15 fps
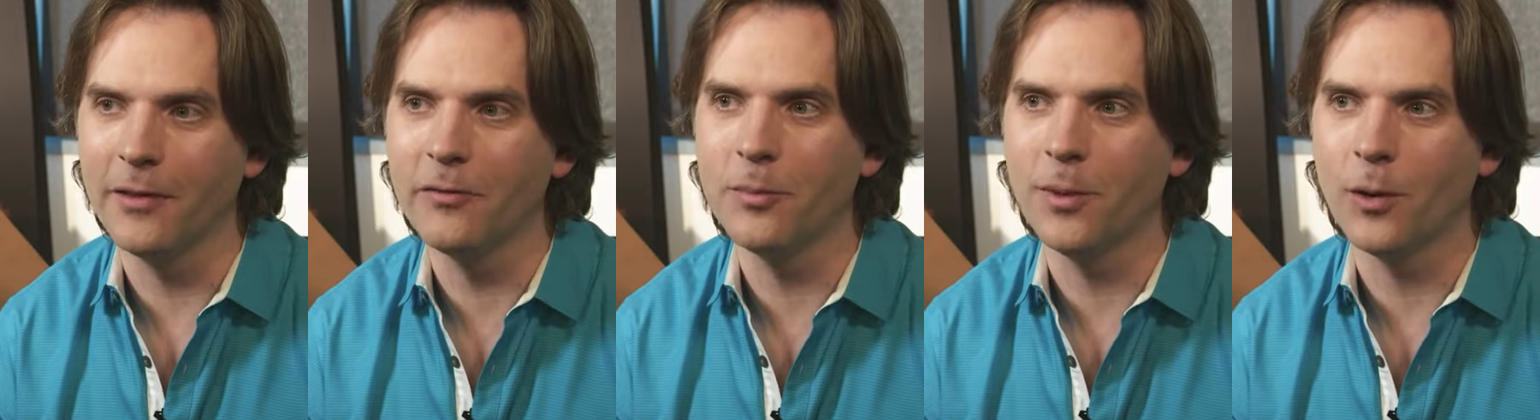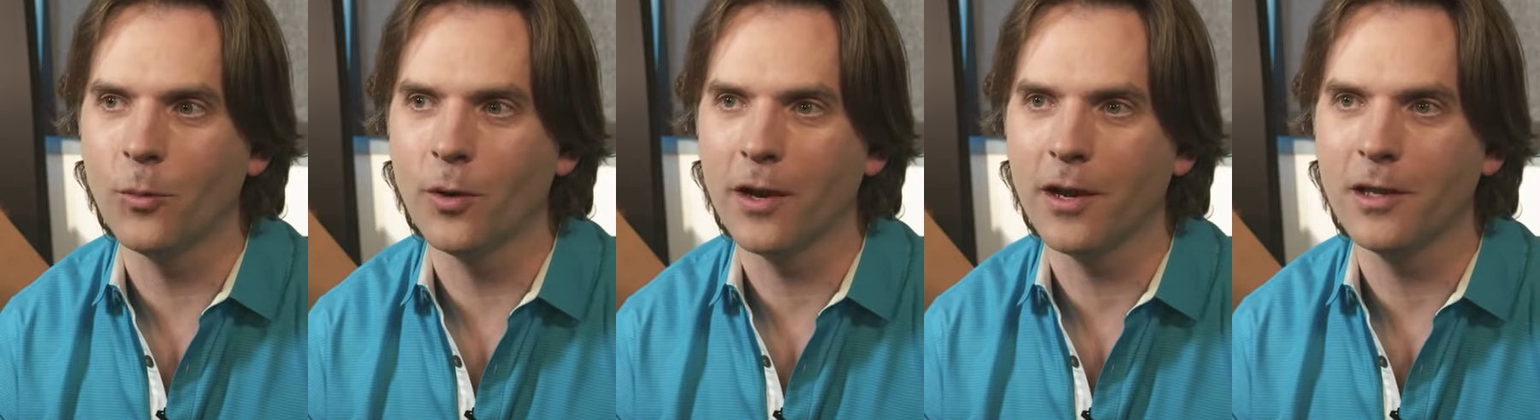and he
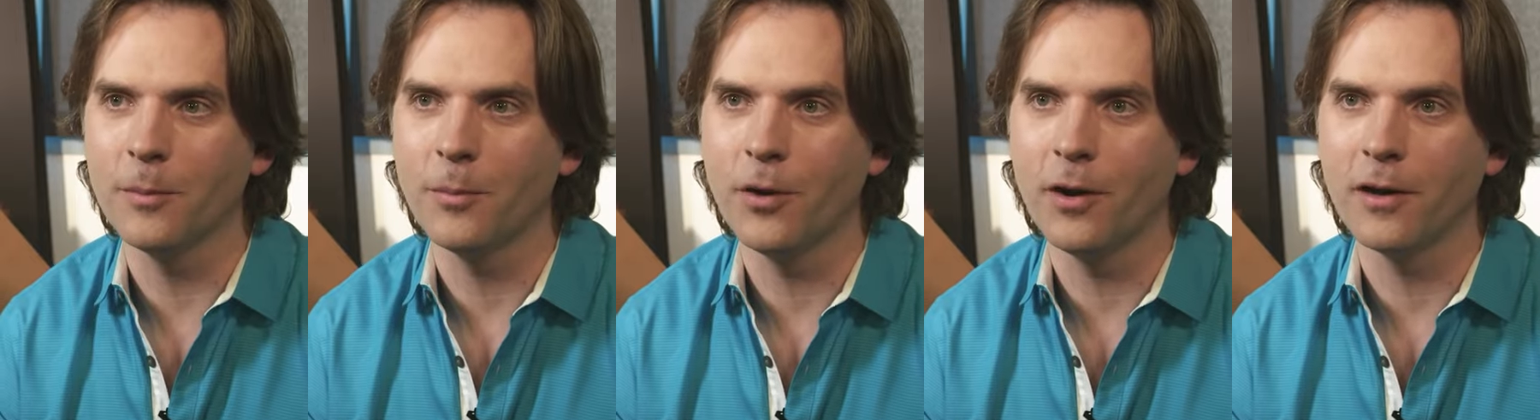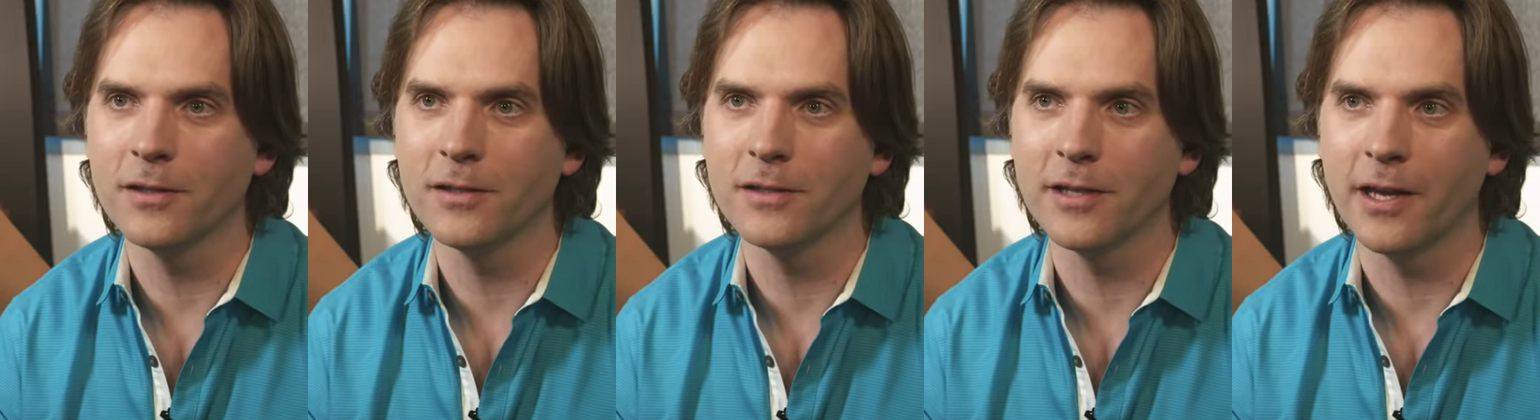thought it was time
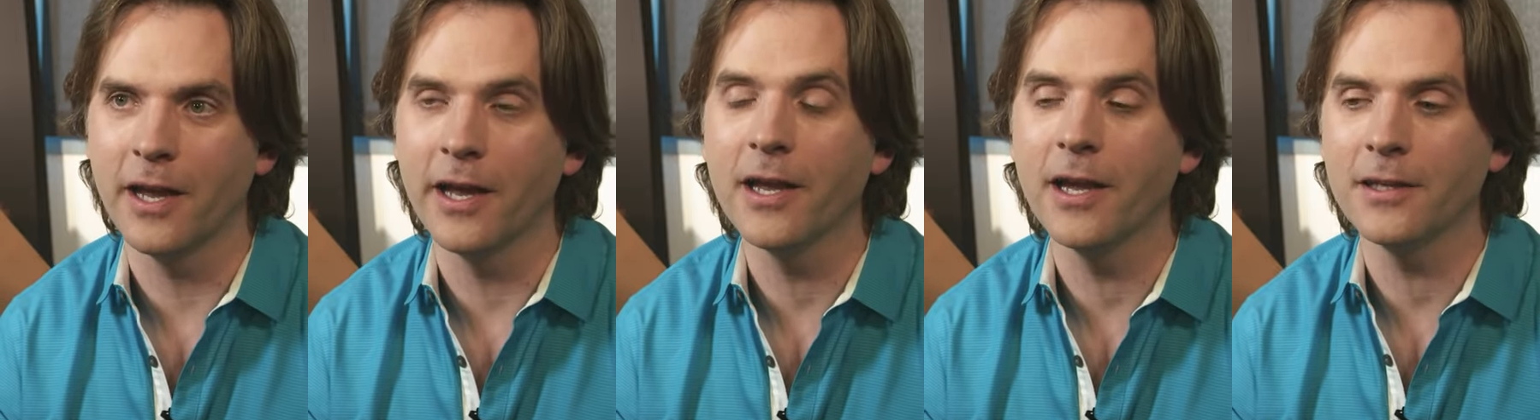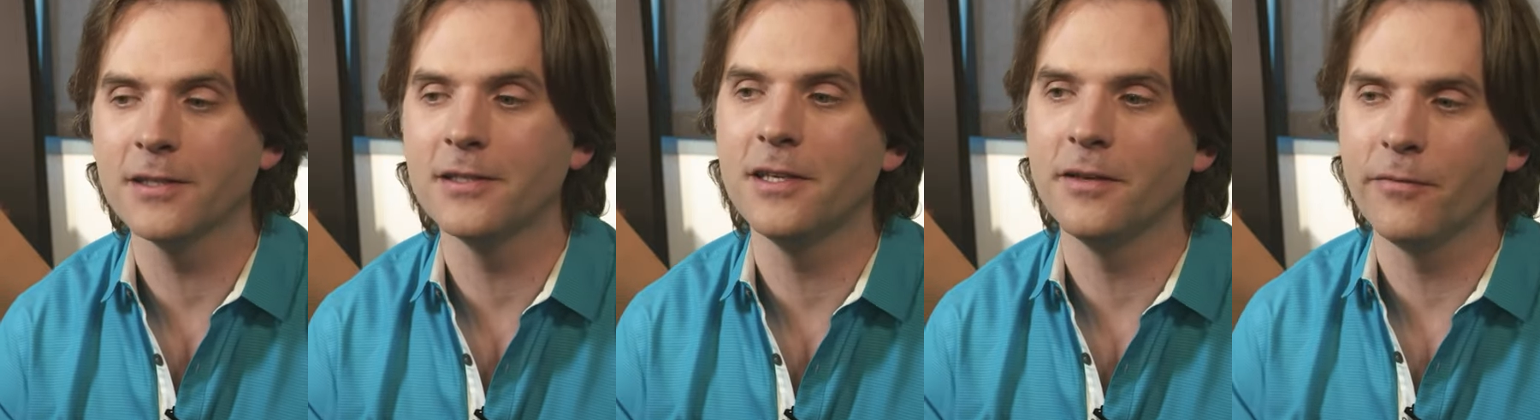that Disney made
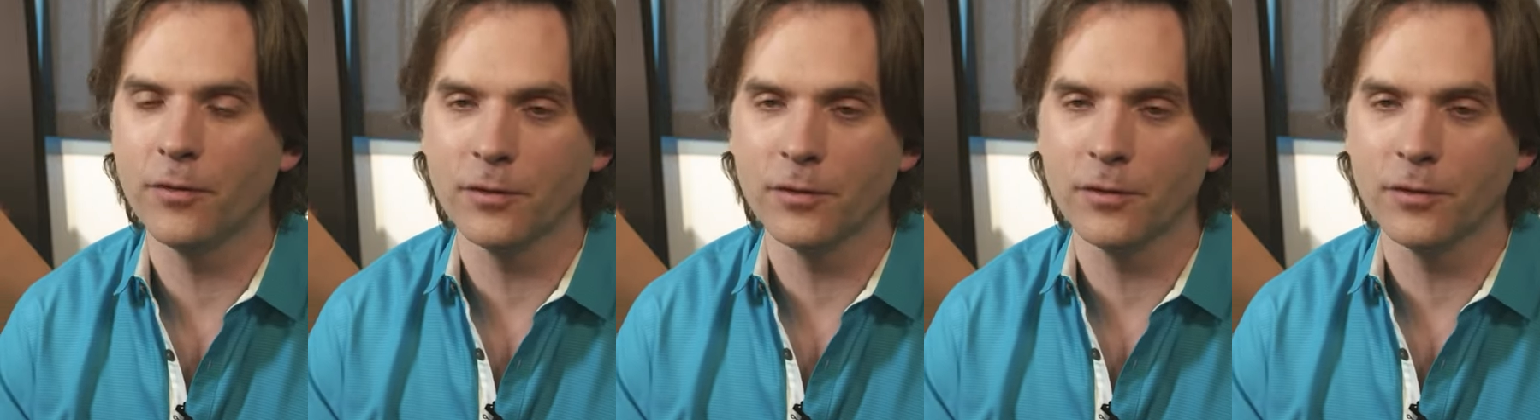a movie